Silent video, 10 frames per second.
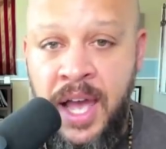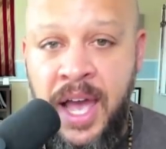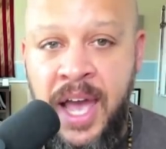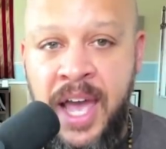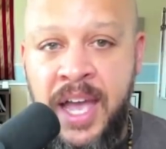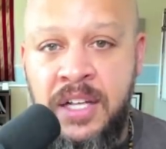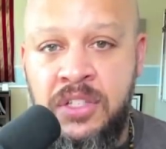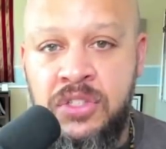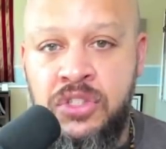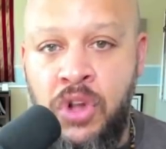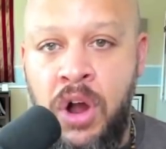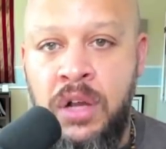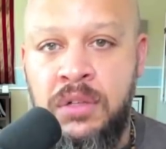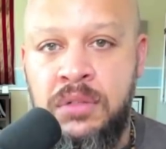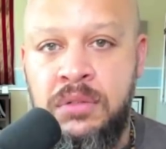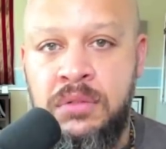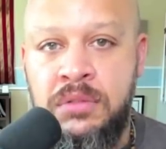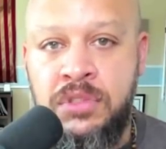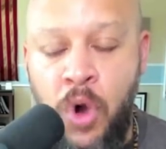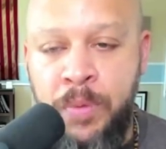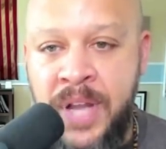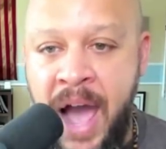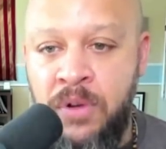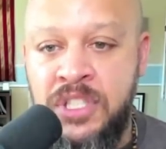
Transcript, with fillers: and start scoping out